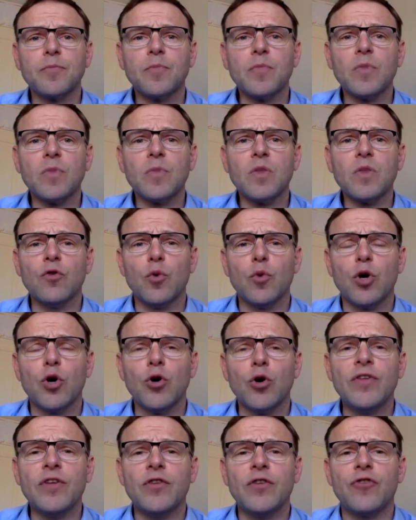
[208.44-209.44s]
So we're
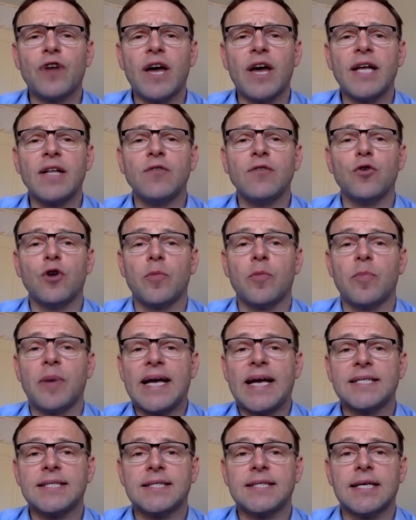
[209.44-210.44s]
going to try and do our
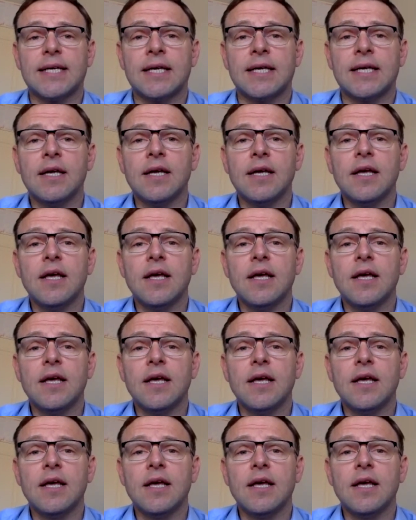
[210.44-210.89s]
best to